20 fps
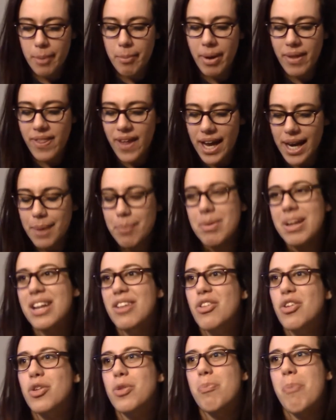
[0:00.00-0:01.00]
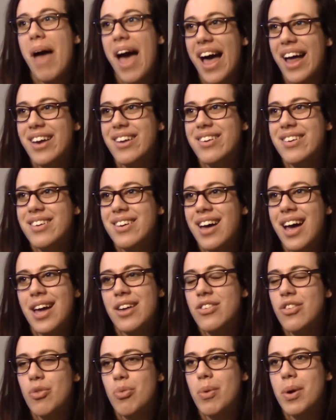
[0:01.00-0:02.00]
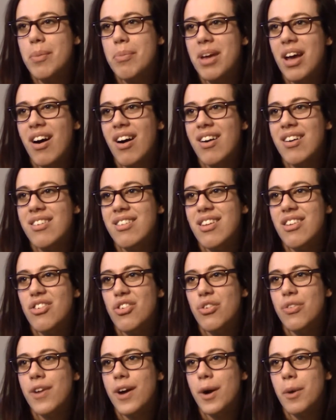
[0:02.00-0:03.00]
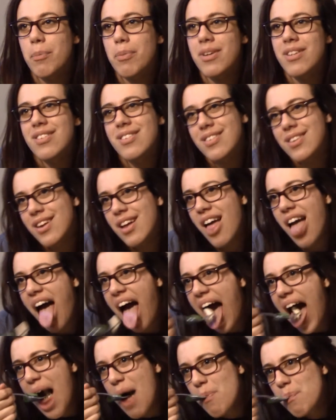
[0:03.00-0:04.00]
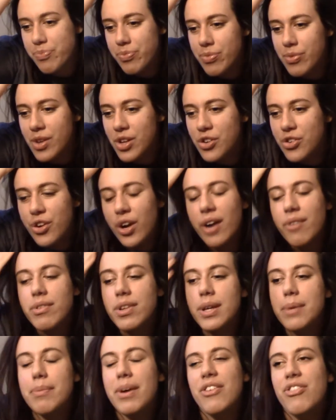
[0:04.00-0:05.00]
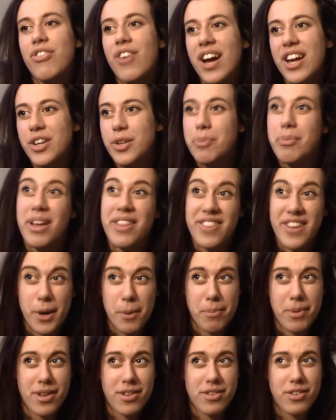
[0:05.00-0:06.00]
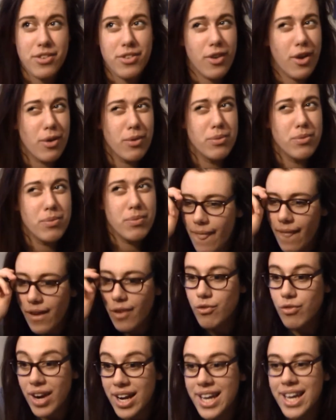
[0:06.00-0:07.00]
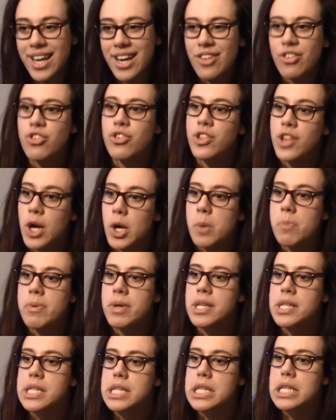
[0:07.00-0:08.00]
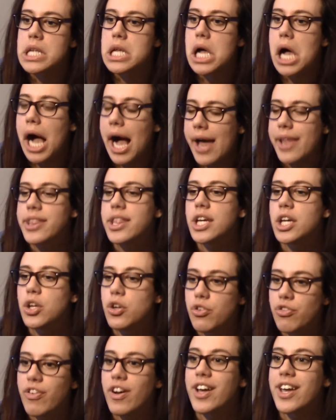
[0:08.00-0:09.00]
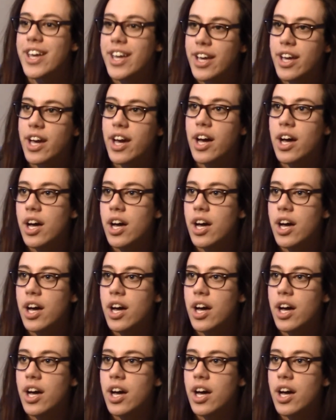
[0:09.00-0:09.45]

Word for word: by that I mean it looks bad. I just want to be honest as your therapist. You're not really my friend, you're my therapist, so. Right, and as your therapist, I think you're fucking